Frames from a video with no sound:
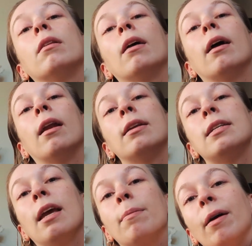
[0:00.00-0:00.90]
And I
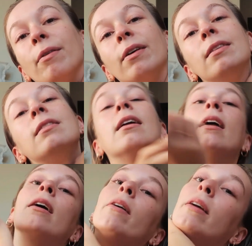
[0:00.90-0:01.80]
take my wrist and
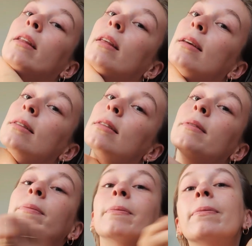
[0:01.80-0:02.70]
I go like this,
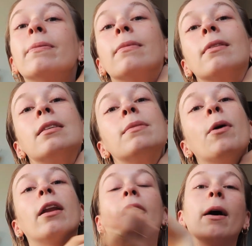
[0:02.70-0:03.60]

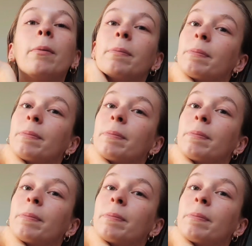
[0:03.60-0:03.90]
spread it out,